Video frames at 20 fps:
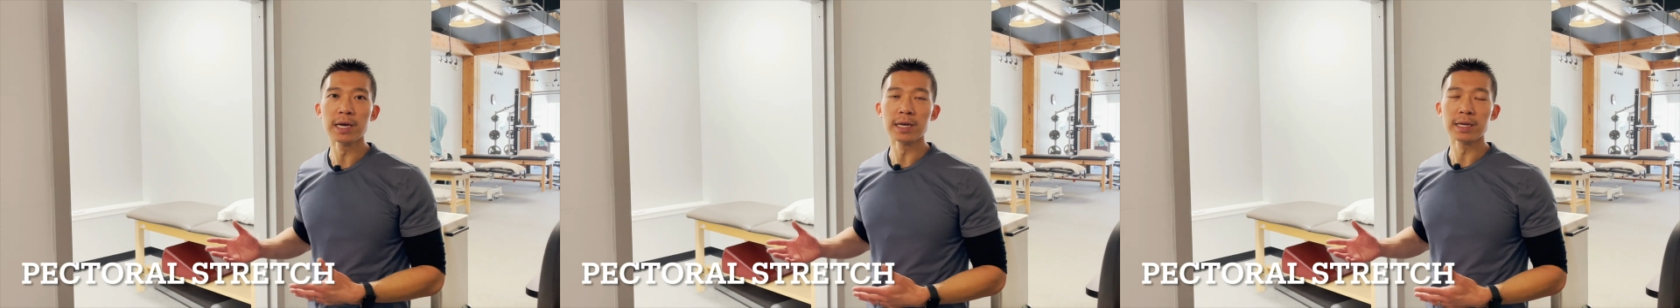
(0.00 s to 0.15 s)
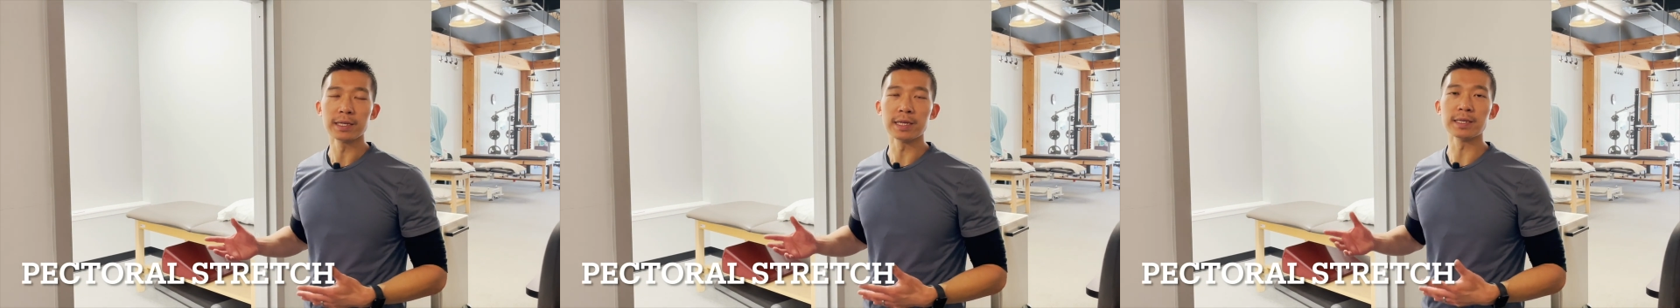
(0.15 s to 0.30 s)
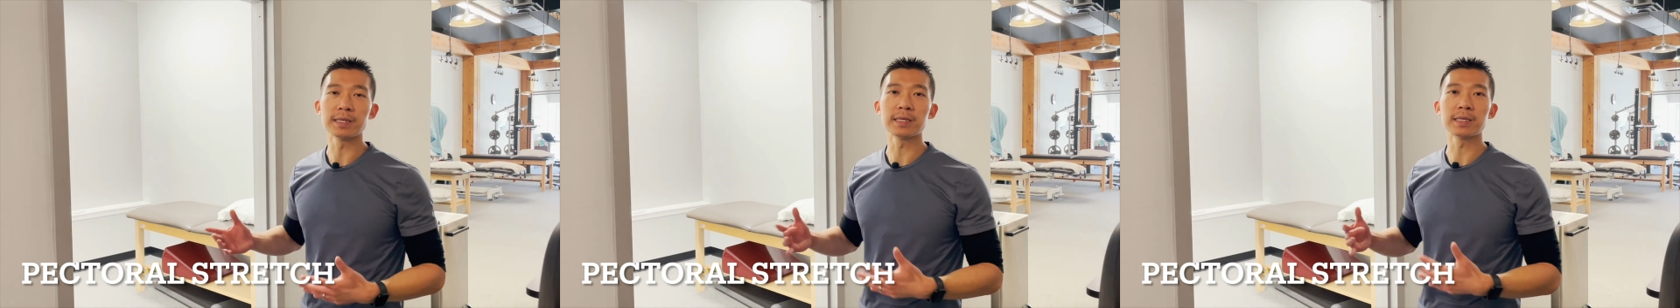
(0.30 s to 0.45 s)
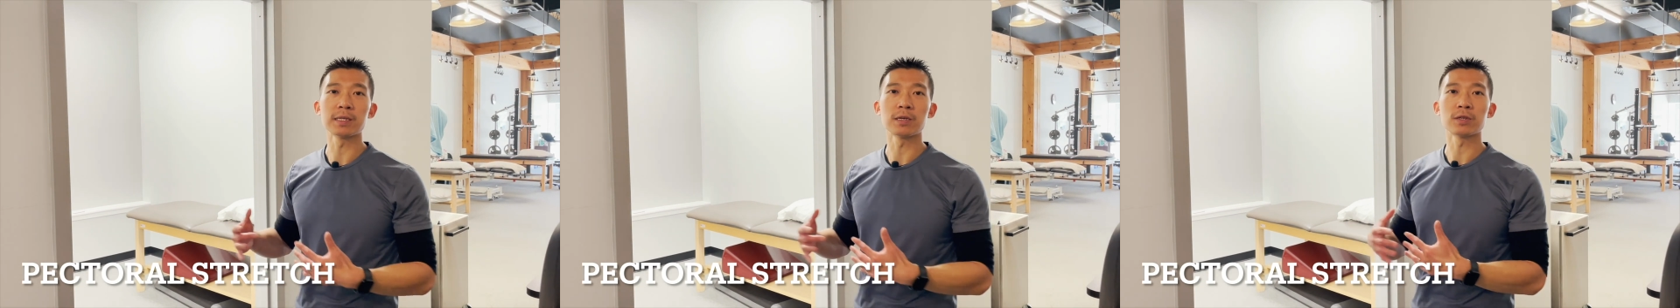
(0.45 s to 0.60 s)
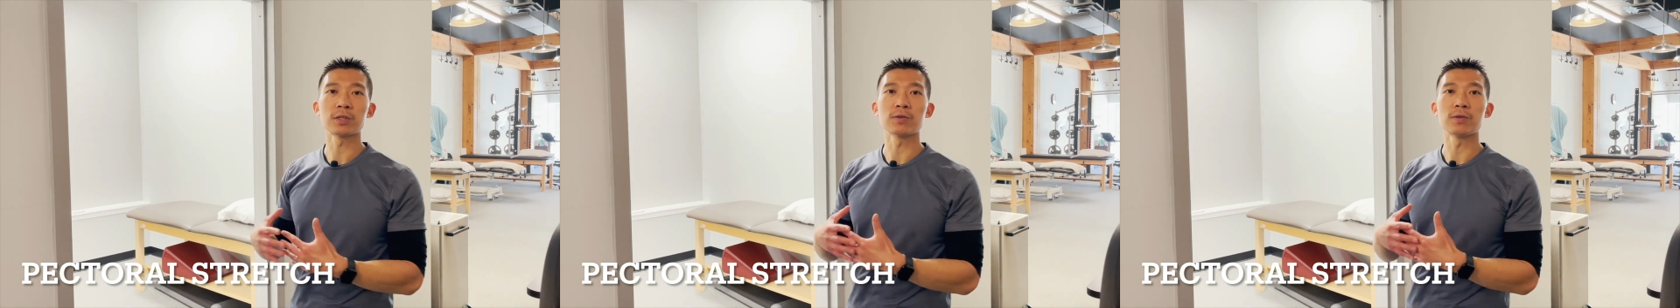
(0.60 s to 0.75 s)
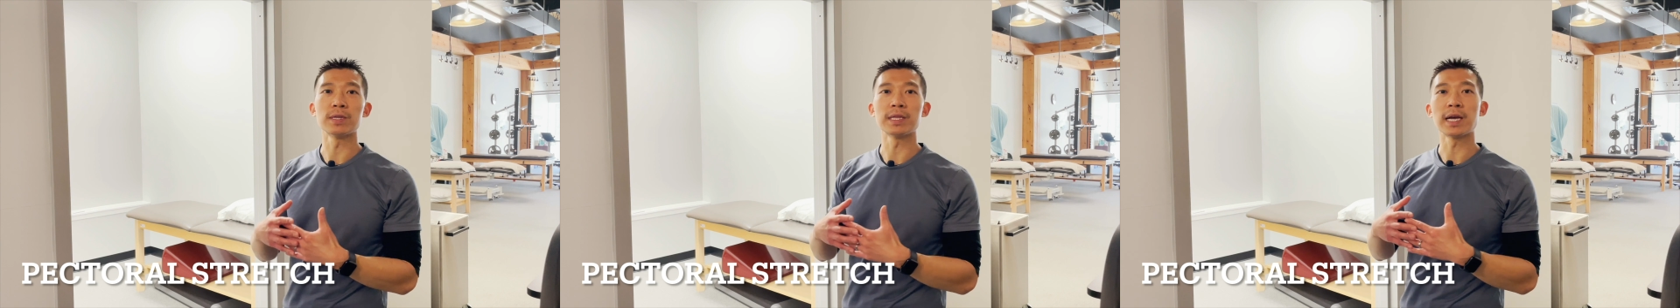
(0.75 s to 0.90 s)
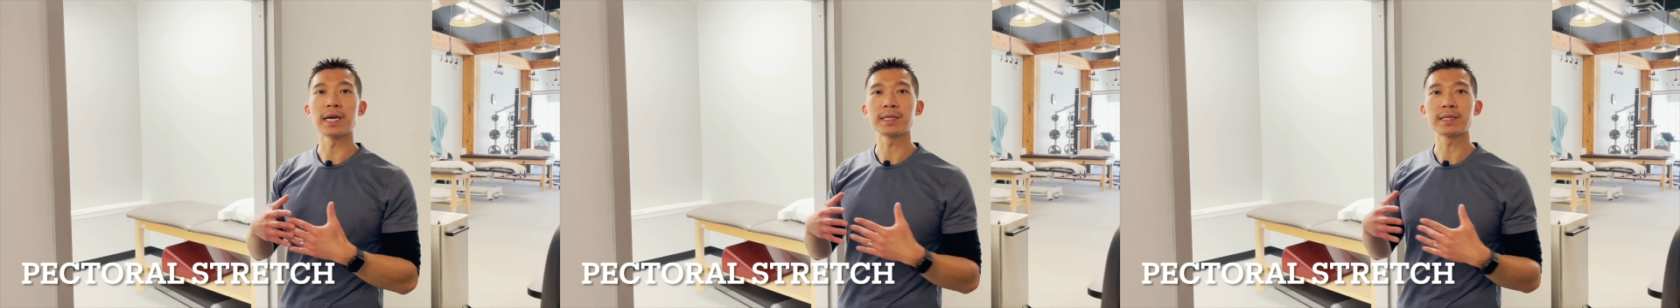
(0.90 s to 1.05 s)
This is also a
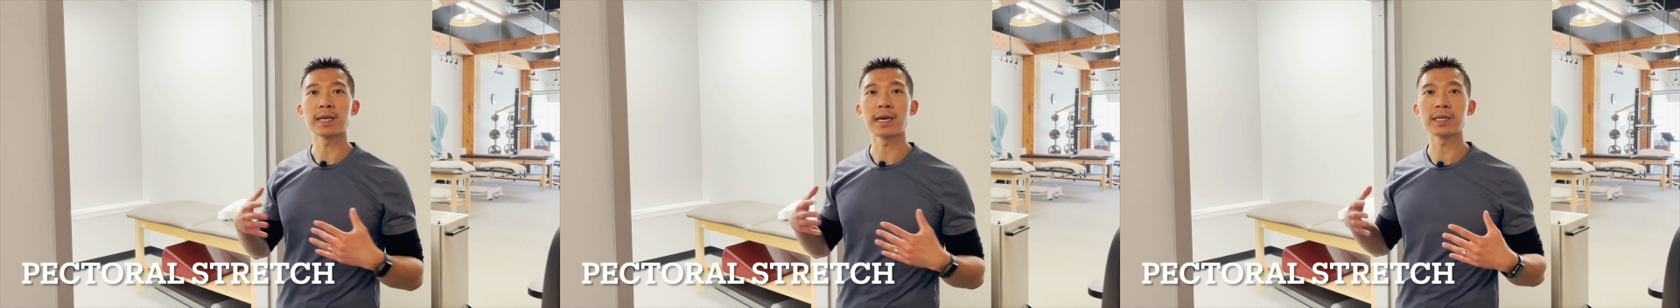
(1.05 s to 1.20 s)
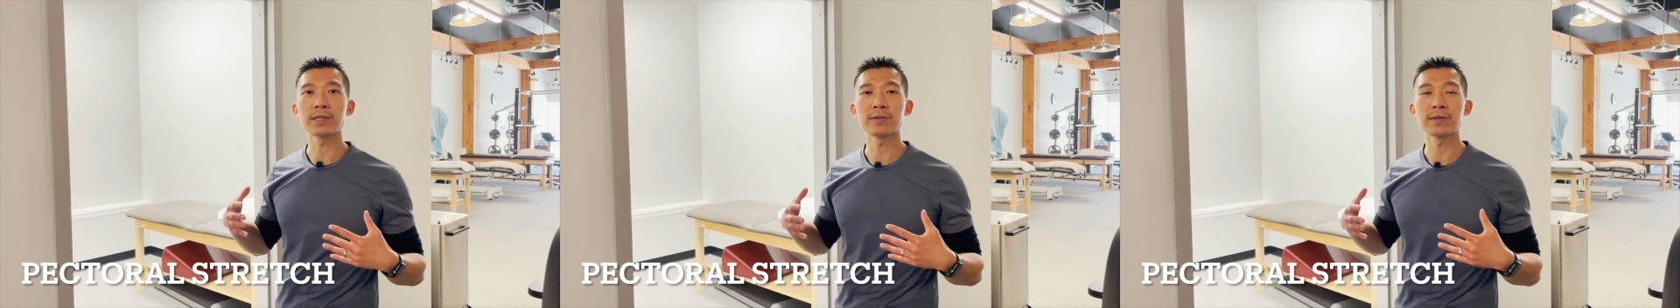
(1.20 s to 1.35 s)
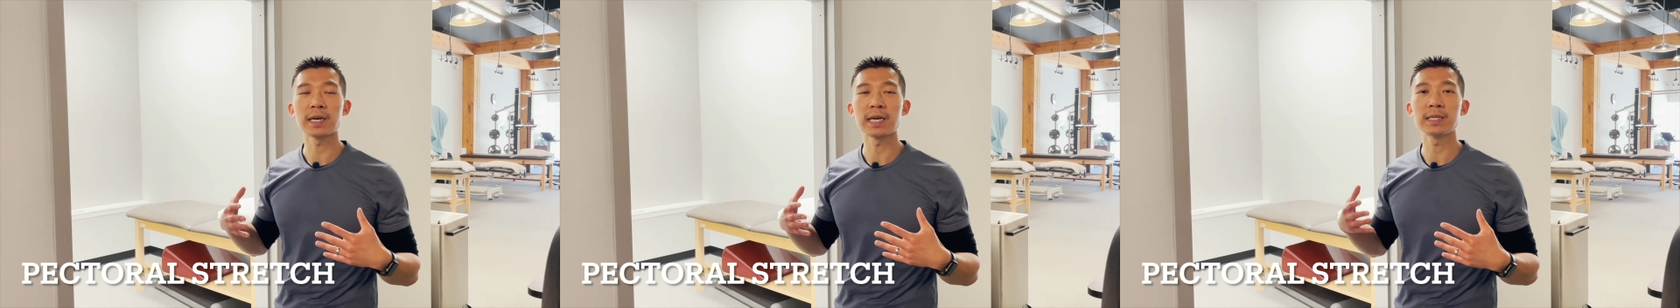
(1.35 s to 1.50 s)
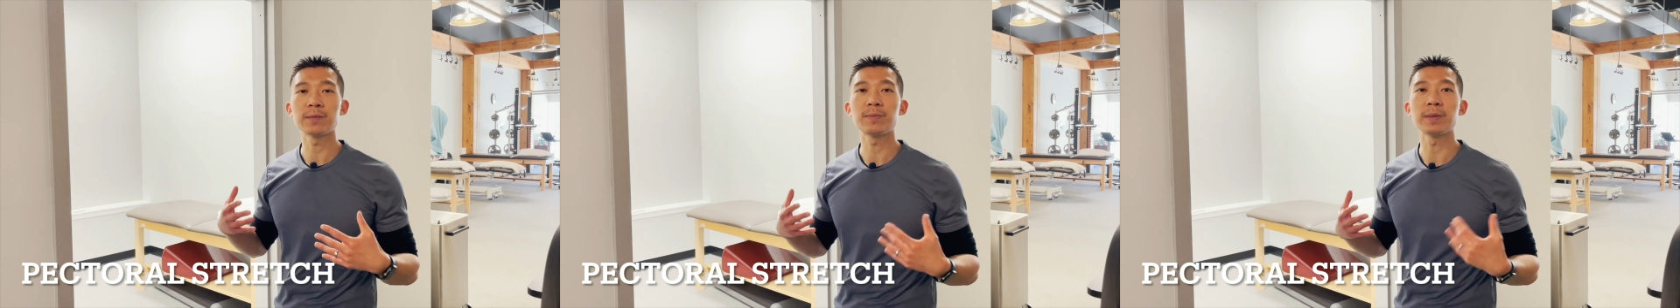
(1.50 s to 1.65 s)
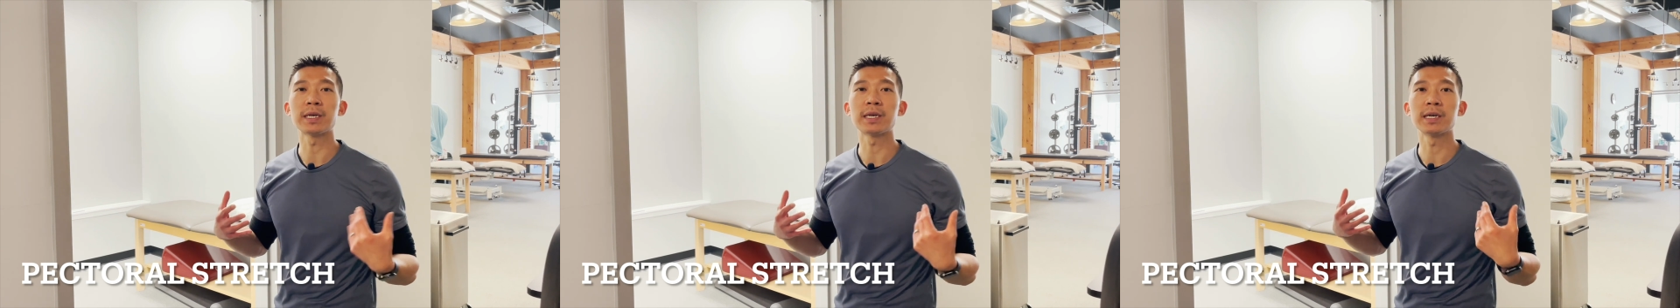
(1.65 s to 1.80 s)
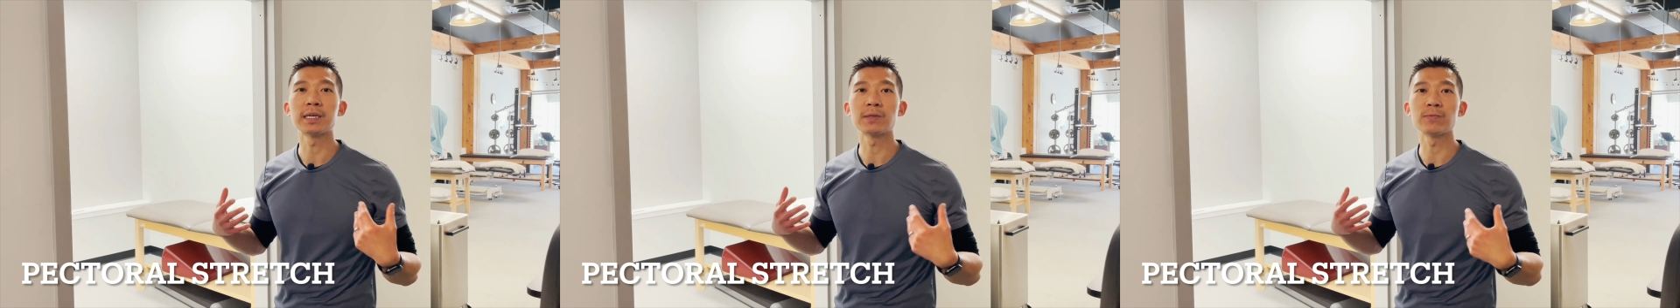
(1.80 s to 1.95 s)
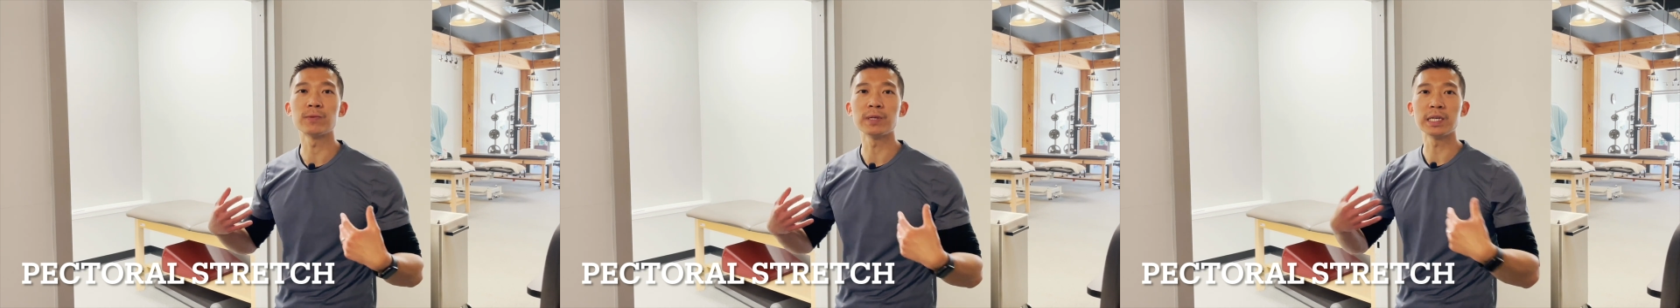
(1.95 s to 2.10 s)
nice exercise
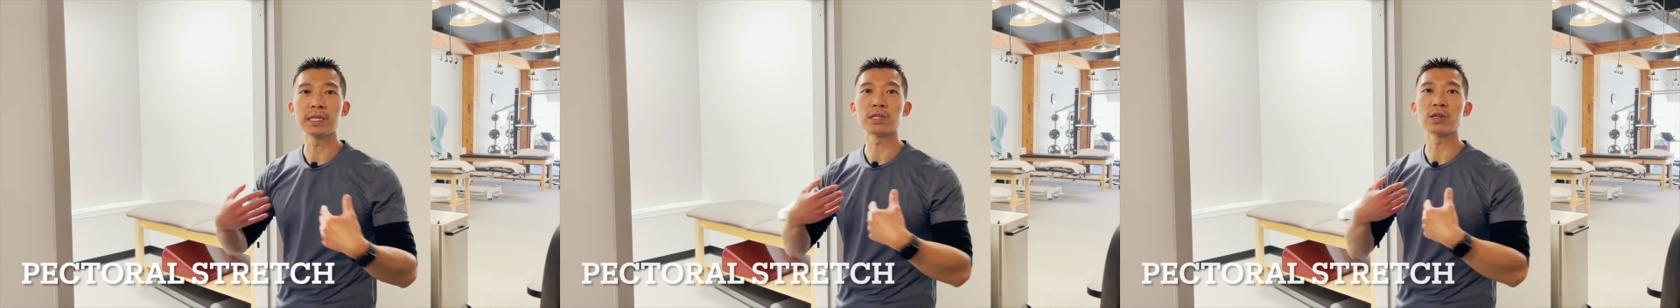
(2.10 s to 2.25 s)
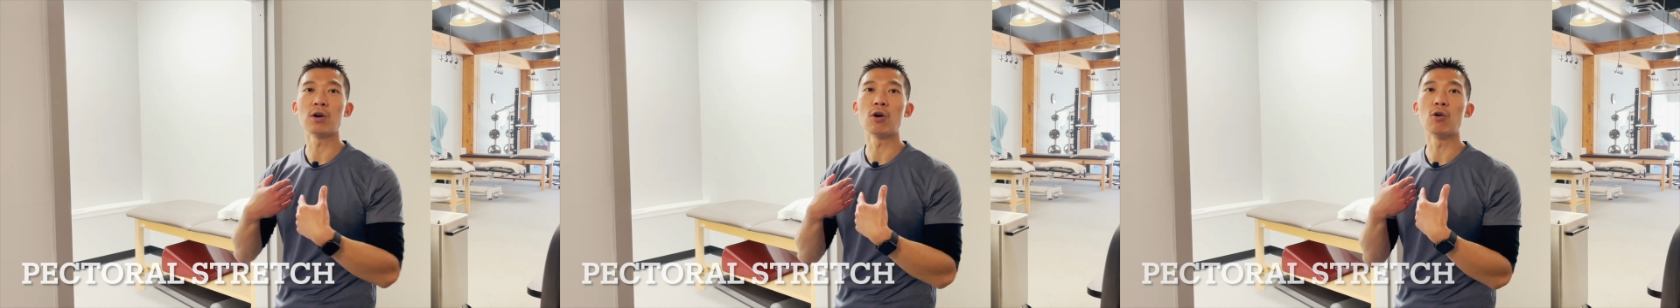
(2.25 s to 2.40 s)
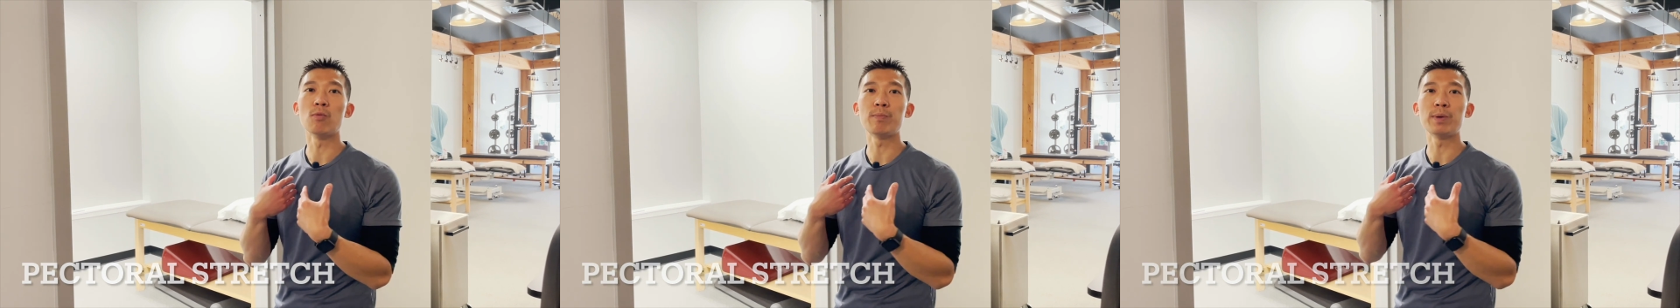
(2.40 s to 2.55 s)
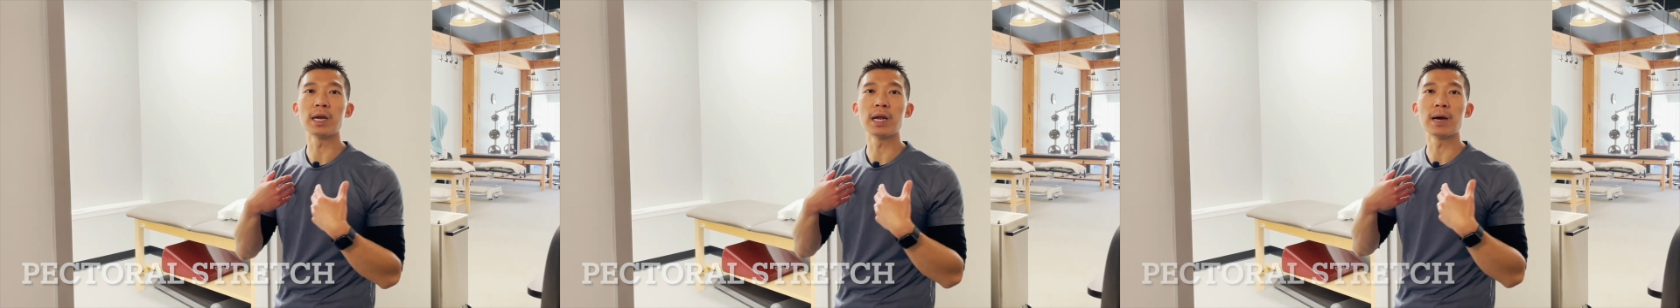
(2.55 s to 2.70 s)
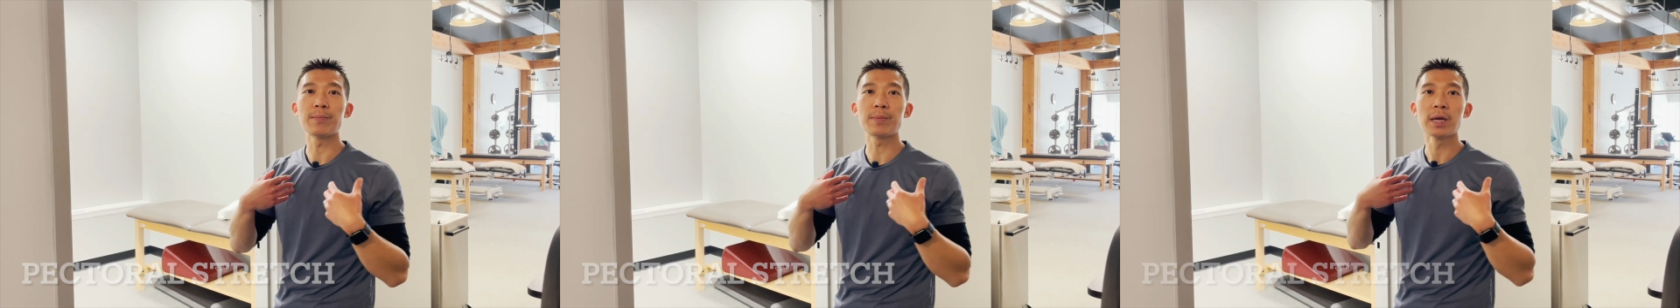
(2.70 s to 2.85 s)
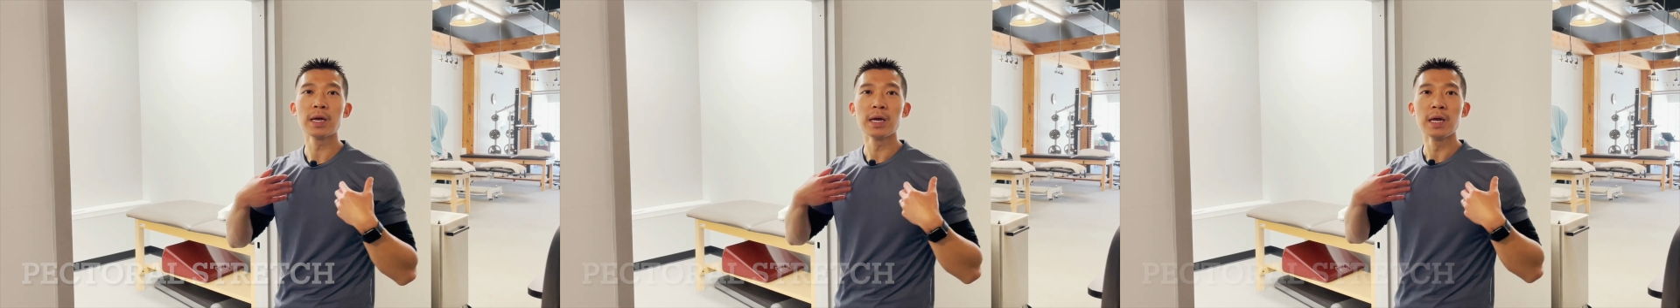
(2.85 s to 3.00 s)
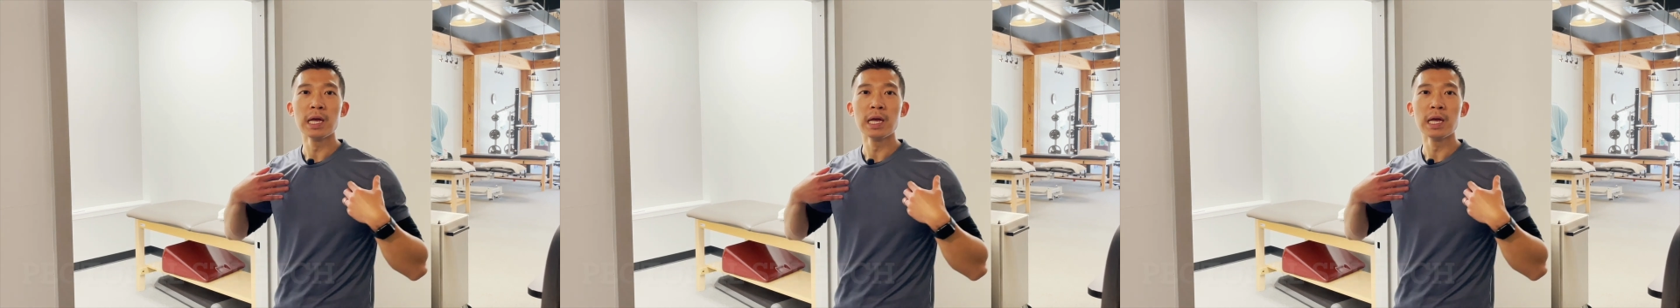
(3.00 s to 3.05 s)
because we need to open up